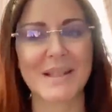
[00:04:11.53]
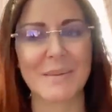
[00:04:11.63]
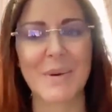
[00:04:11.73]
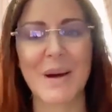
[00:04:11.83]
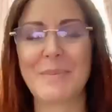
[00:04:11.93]

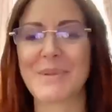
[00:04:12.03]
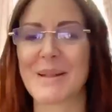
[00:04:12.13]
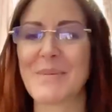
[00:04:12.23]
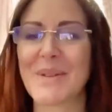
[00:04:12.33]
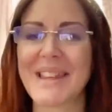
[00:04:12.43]

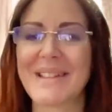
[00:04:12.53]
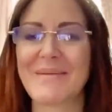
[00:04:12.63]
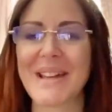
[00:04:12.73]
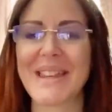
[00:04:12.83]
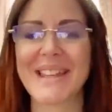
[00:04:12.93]
Someone
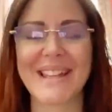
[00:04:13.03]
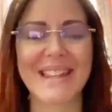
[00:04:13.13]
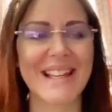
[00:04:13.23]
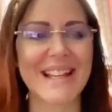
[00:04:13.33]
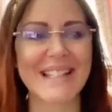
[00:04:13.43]
in the
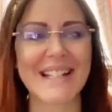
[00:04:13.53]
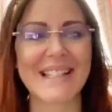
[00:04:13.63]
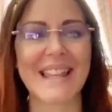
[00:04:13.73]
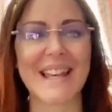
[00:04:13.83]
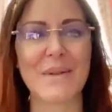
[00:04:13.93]
thing yesterday
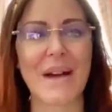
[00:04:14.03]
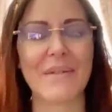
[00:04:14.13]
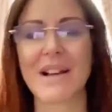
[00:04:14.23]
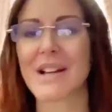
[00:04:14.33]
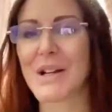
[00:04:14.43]
said they were
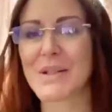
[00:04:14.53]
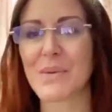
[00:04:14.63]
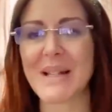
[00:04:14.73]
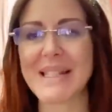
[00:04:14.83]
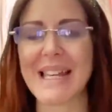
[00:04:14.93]
having a glass
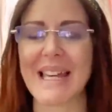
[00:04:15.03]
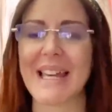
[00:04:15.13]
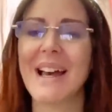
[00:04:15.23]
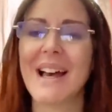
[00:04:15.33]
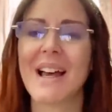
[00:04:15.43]
of whiskey.